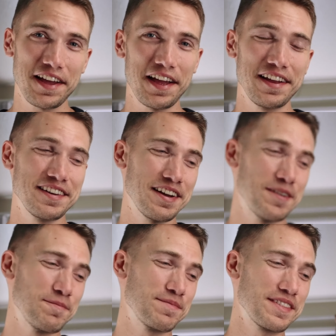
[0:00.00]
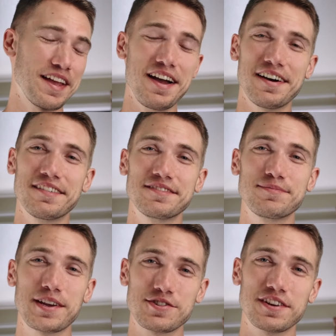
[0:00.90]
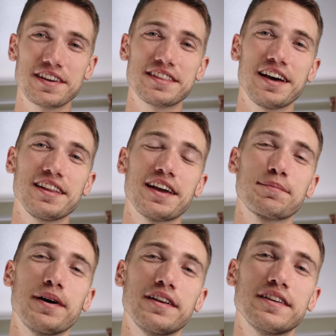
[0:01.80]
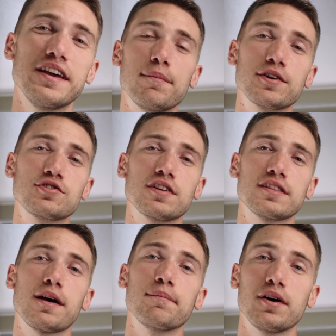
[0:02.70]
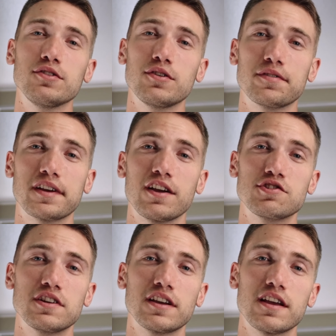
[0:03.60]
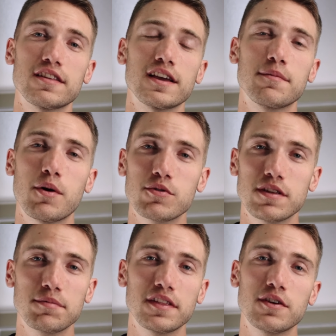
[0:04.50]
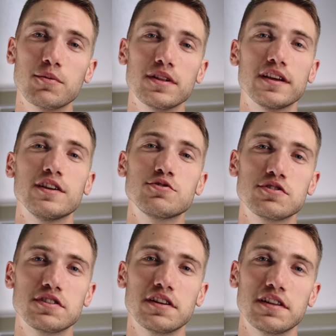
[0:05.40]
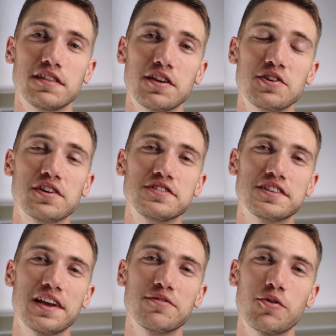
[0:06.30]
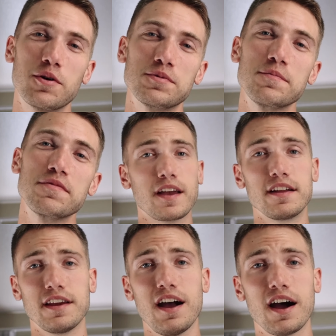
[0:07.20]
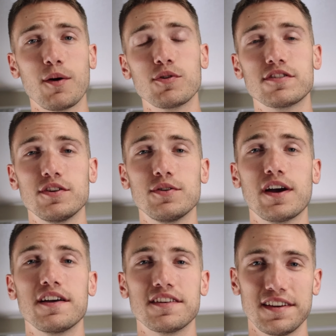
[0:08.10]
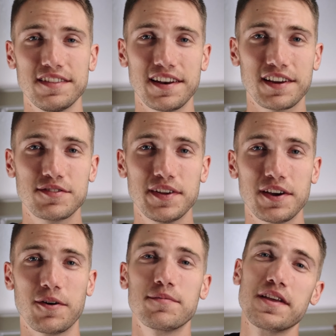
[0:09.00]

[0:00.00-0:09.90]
And yeah, make sure to hit that like button and make sure to hit that bell notification in case I come out with something that you're really interested in, then you can stay informed. And yeah, I will see you guys in the next video.